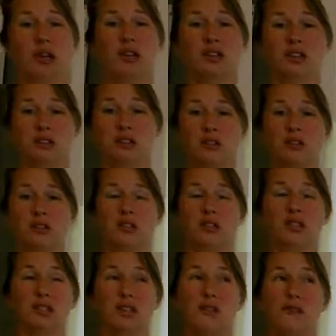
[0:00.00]
deciduous
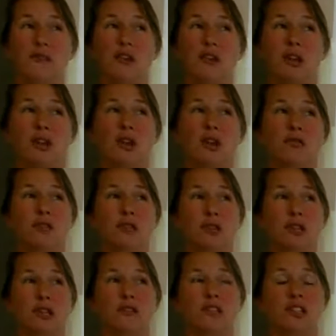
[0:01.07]
leaf, evergreen leaves
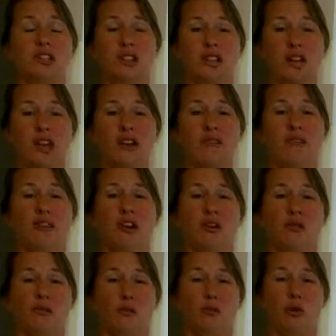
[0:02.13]
tend to have more
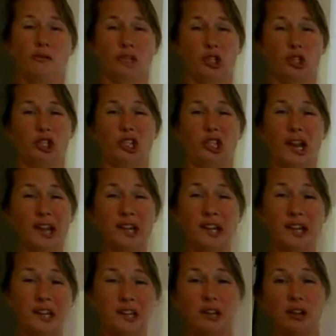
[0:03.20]
of a shiny
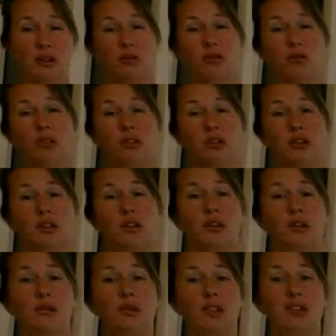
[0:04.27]
coat, and
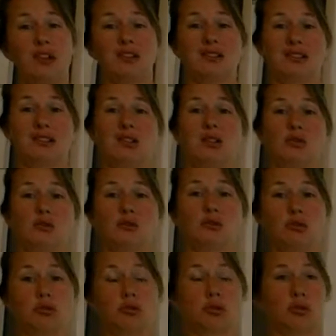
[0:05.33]
that's that cuticle
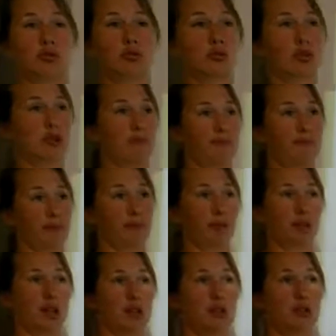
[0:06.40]
coat. Okay,
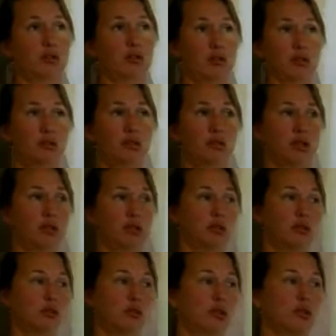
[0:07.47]
cuticle is going
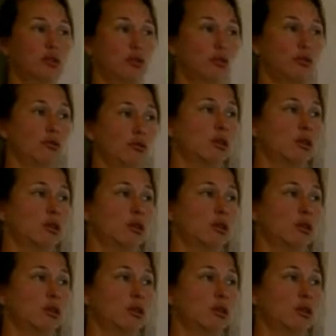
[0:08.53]
to